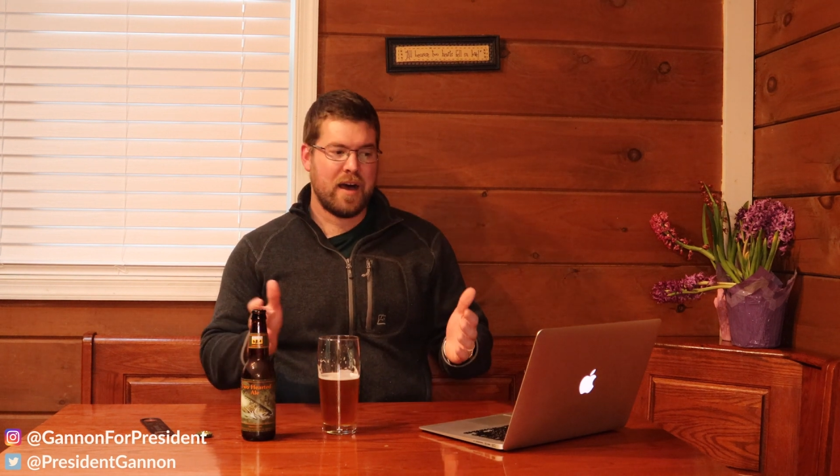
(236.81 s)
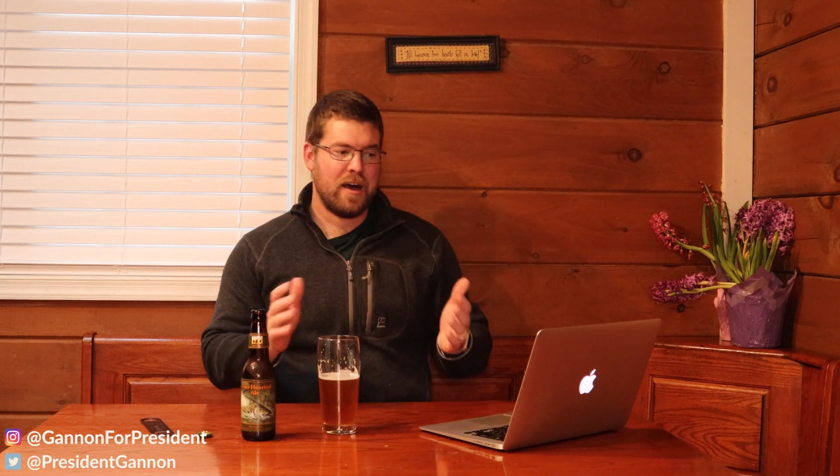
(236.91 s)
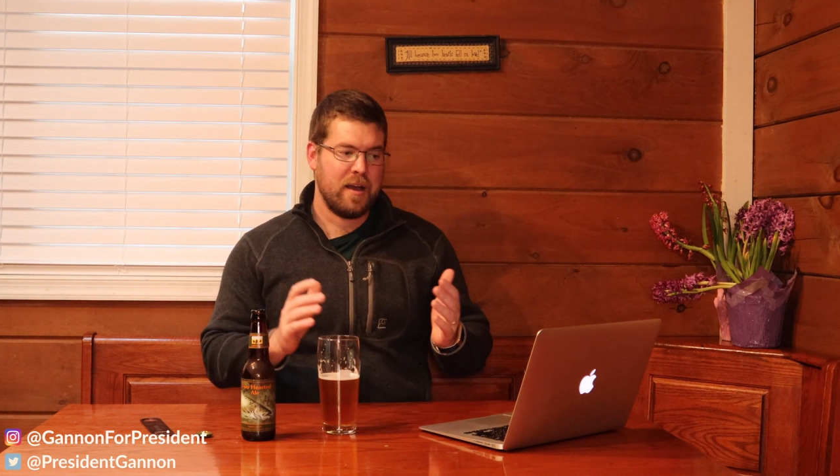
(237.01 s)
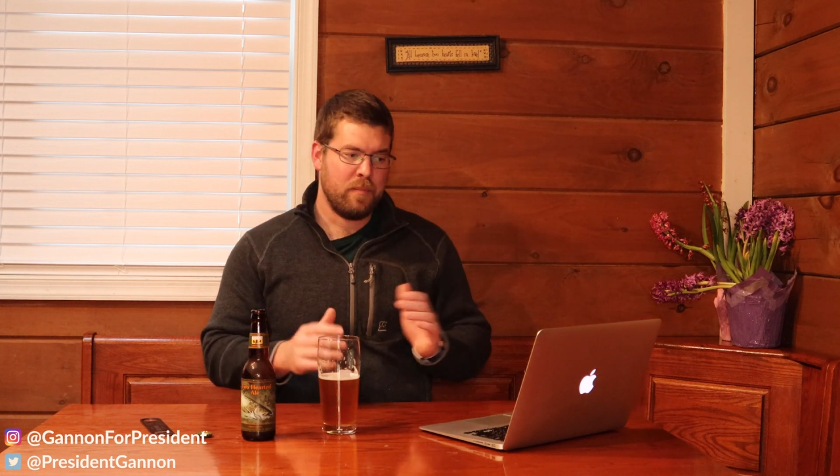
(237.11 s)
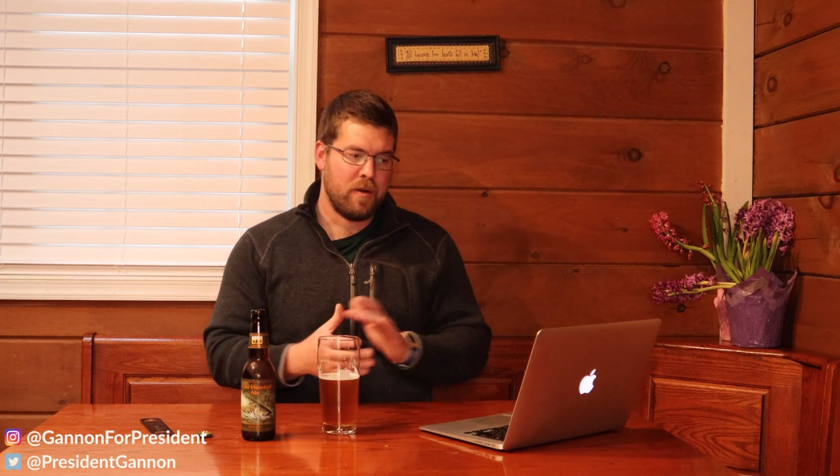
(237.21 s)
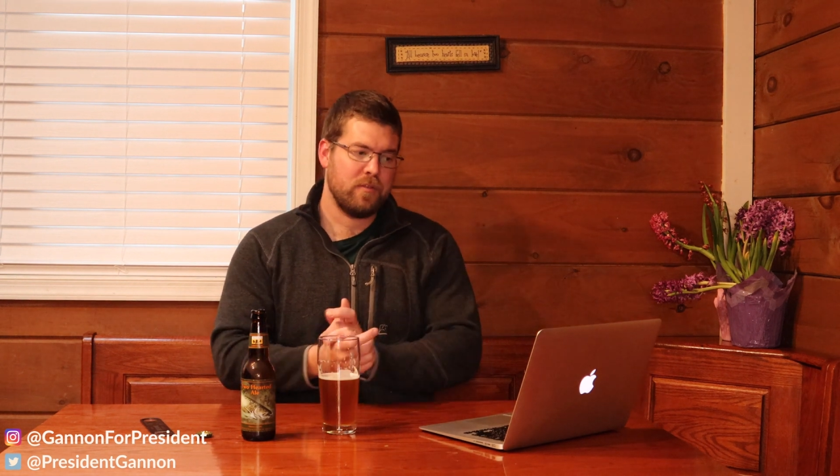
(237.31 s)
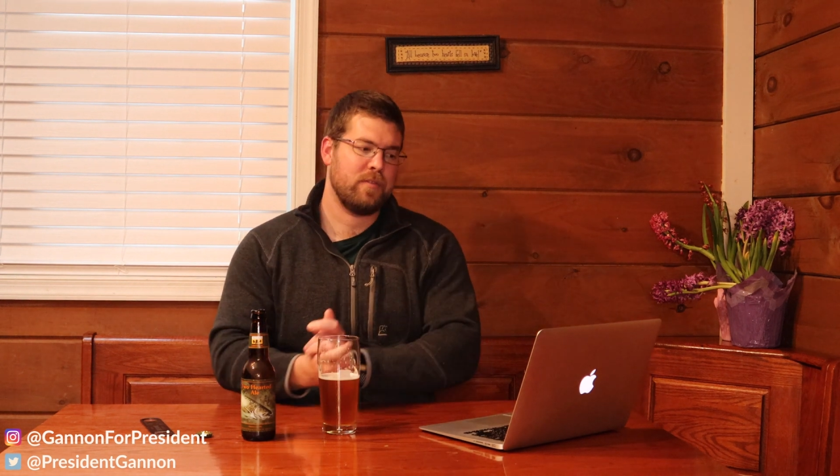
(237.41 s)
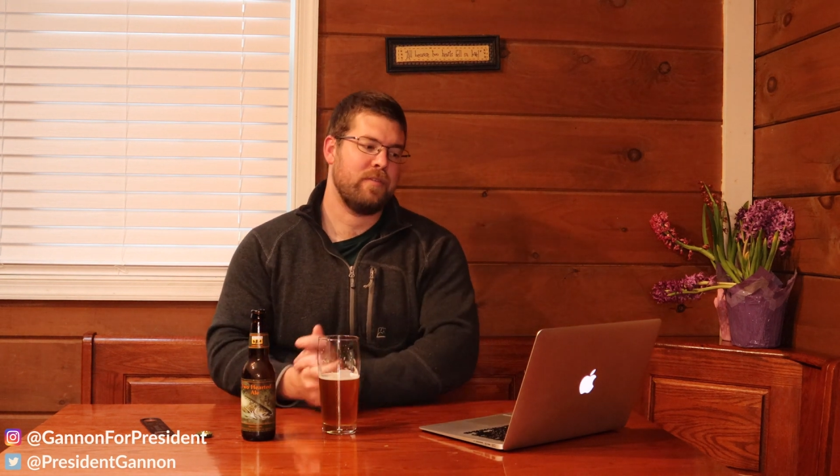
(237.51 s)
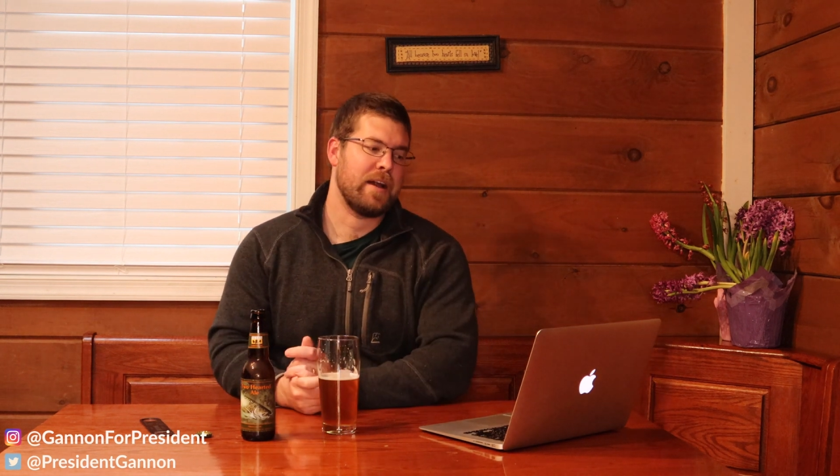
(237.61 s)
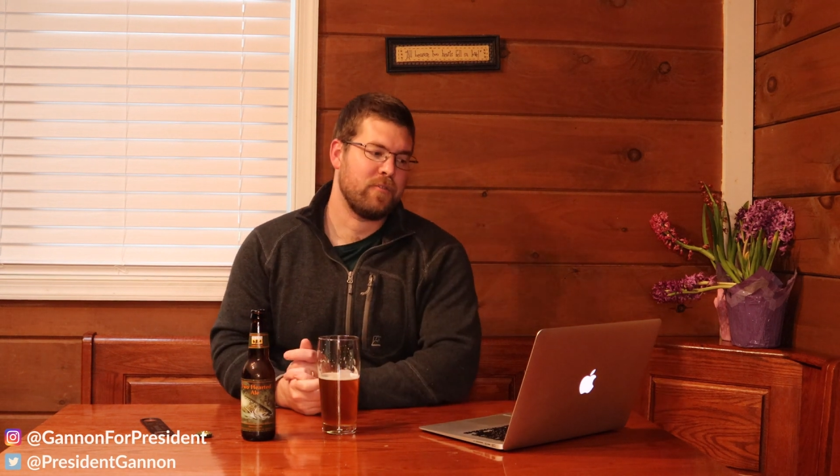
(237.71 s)
high malt
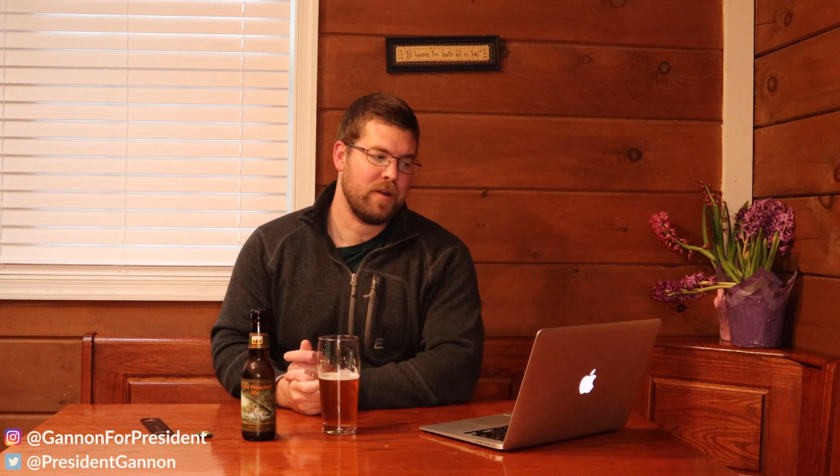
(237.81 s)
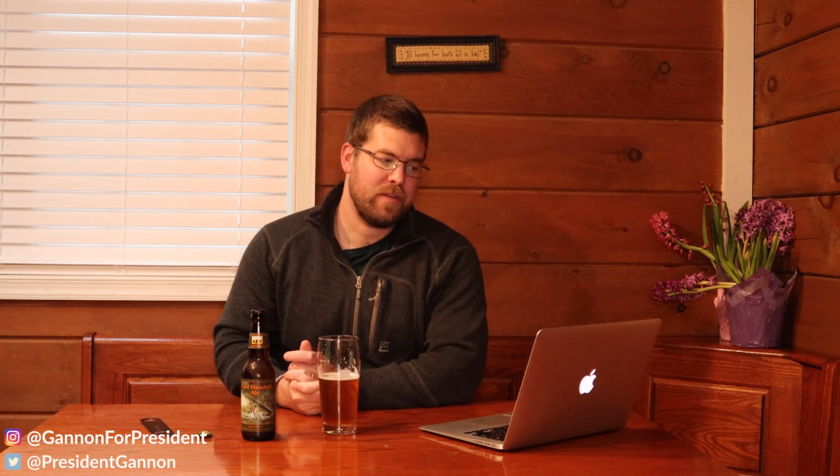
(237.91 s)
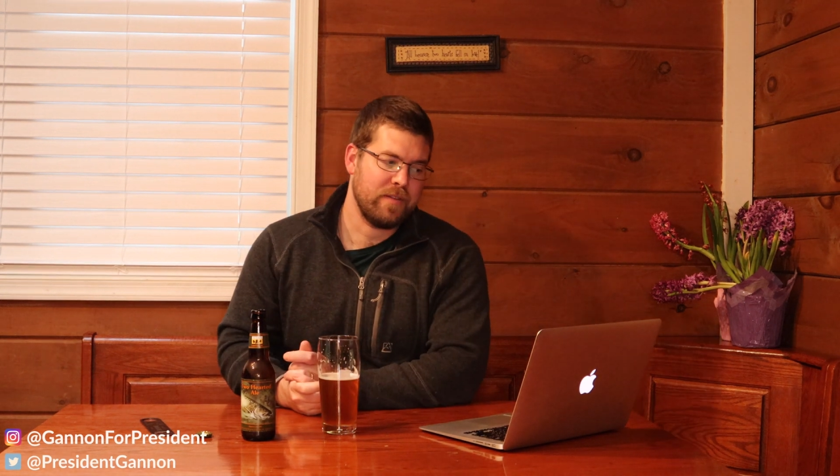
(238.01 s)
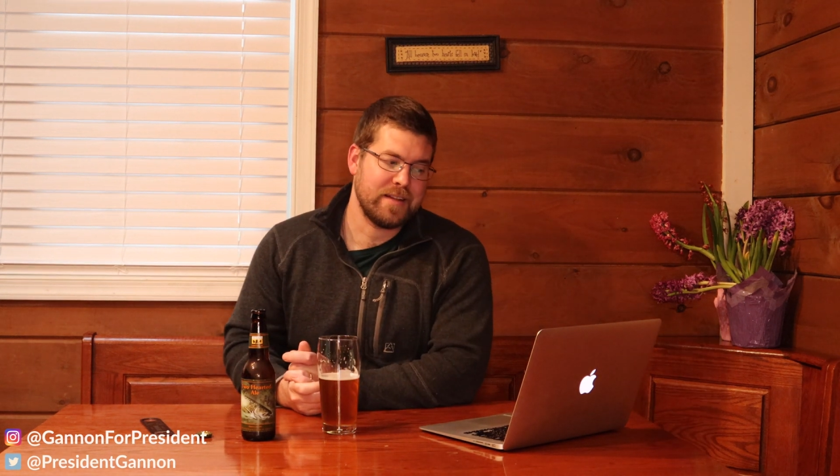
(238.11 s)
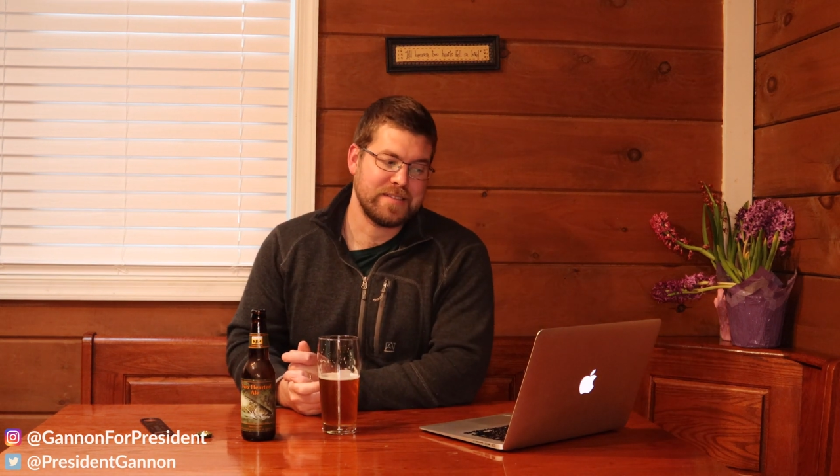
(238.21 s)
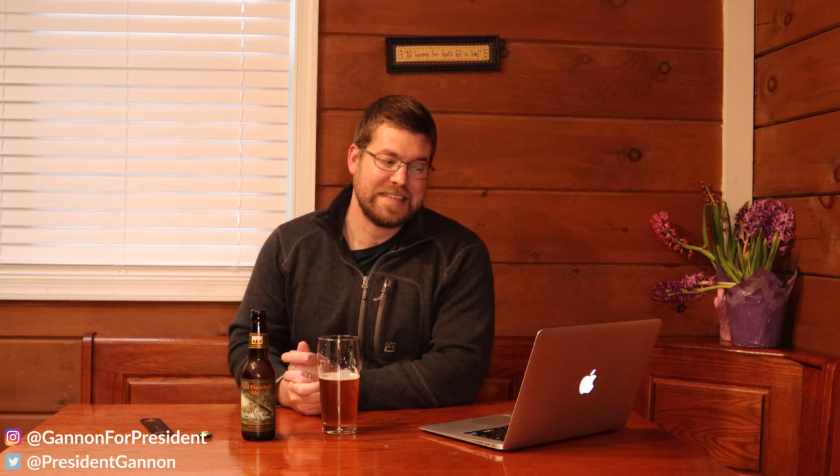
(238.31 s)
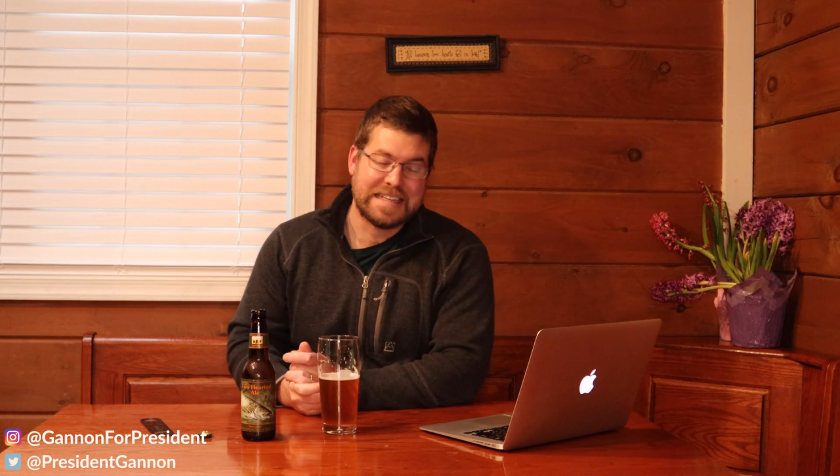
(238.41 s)
factor I think that's